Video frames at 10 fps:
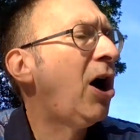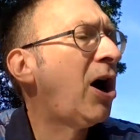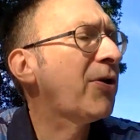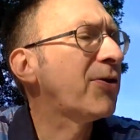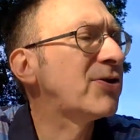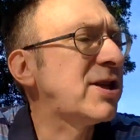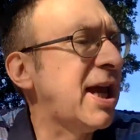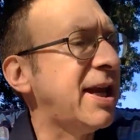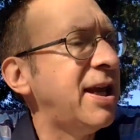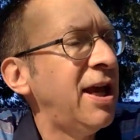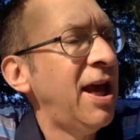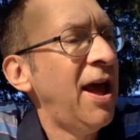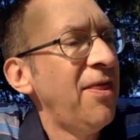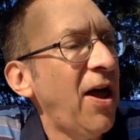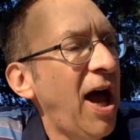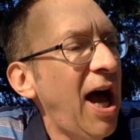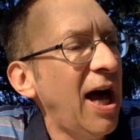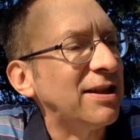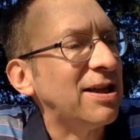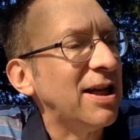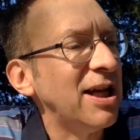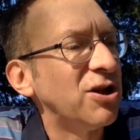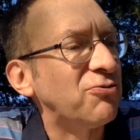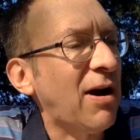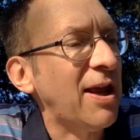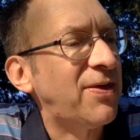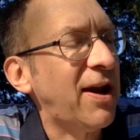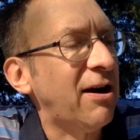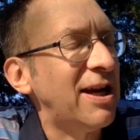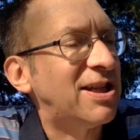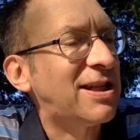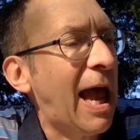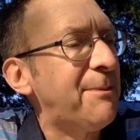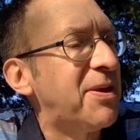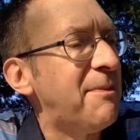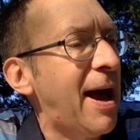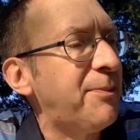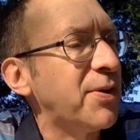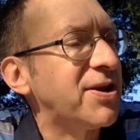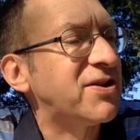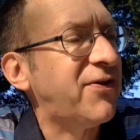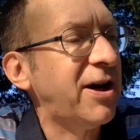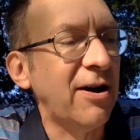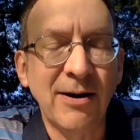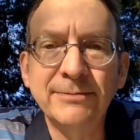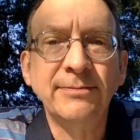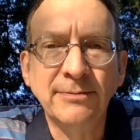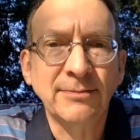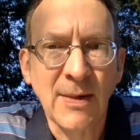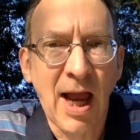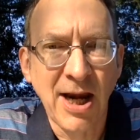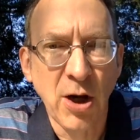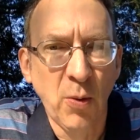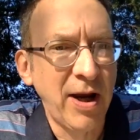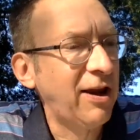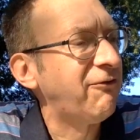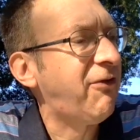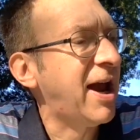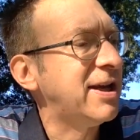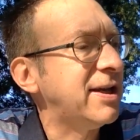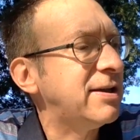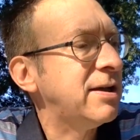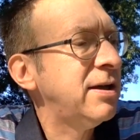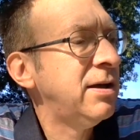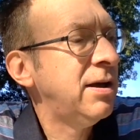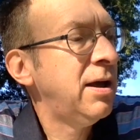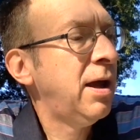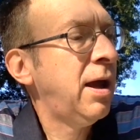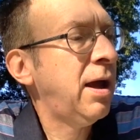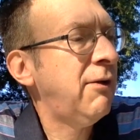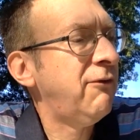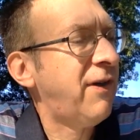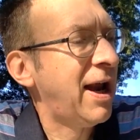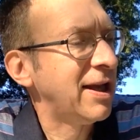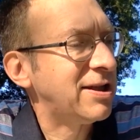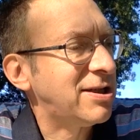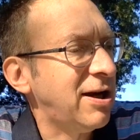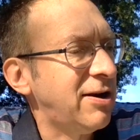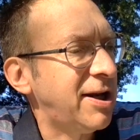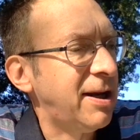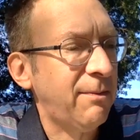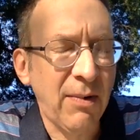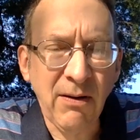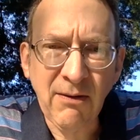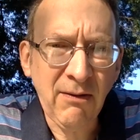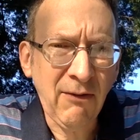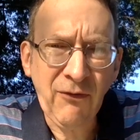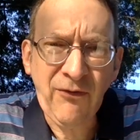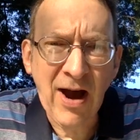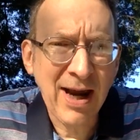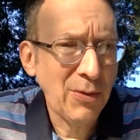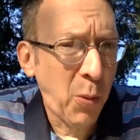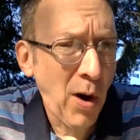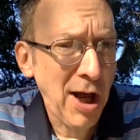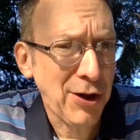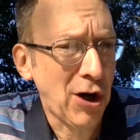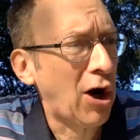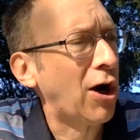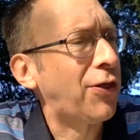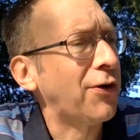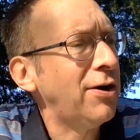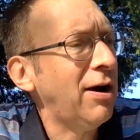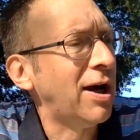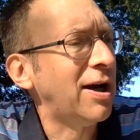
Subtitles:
Arthur said, the hut is right there. He stabbed the map with his finger. I know we can find it. Violet stared at him. Find what, Arthur?